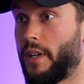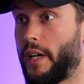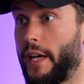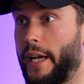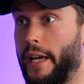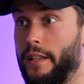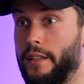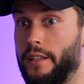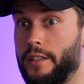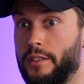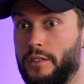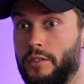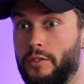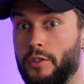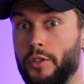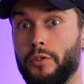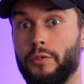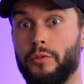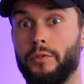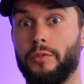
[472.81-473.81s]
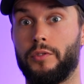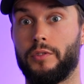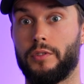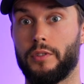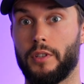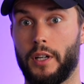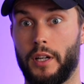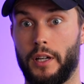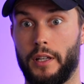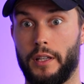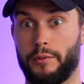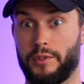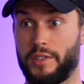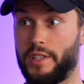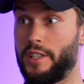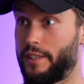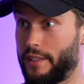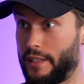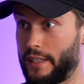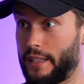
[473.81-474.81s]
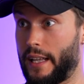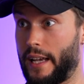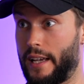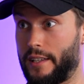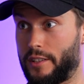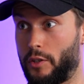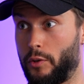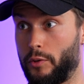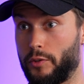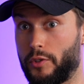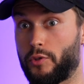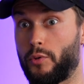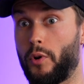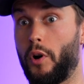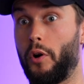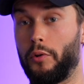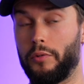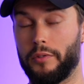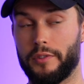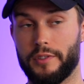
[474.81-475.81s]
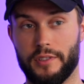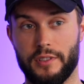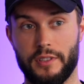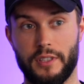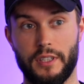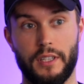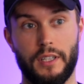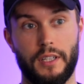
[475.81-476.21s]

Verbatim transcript: And this dude uh, that was teaching the class called Trolls,